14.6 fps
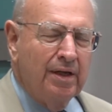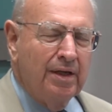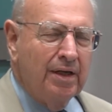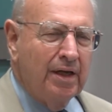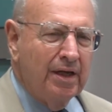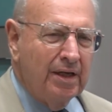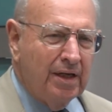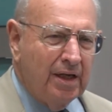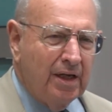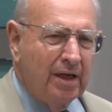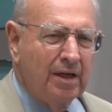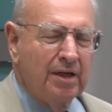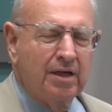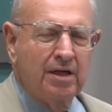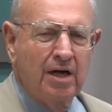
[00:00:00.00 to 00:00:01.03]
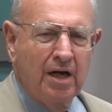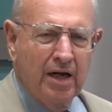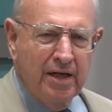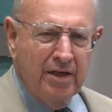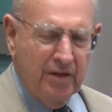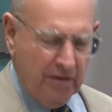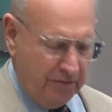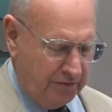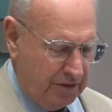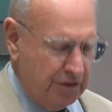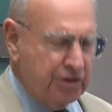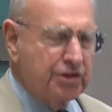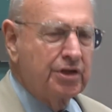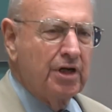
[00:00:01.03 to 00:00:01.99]
in any kind of
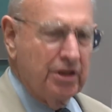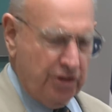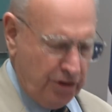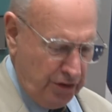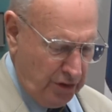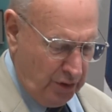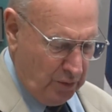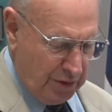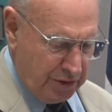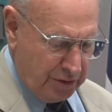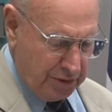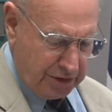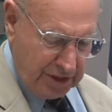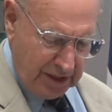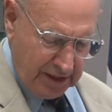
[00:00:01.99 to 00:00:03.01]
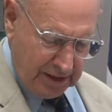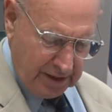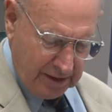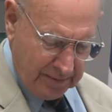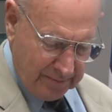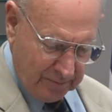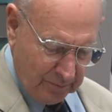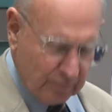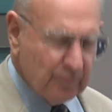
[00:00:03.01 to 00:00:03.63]
discussion you undertake,